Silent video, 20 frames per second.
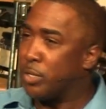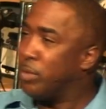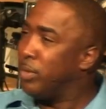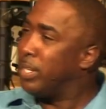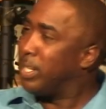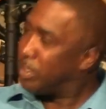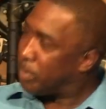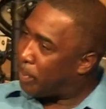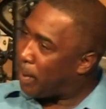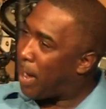You
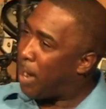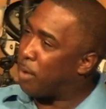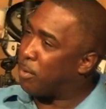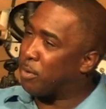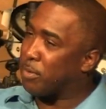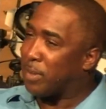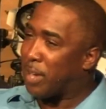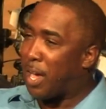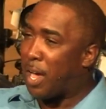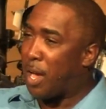need the
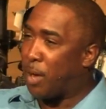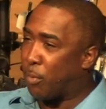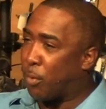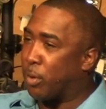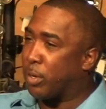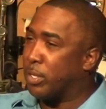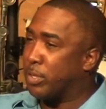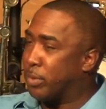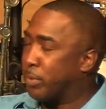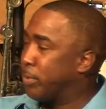power of God
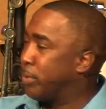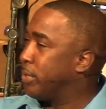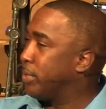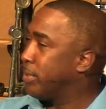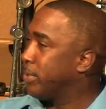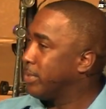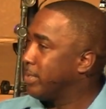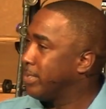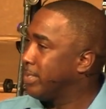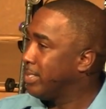working through
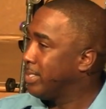you.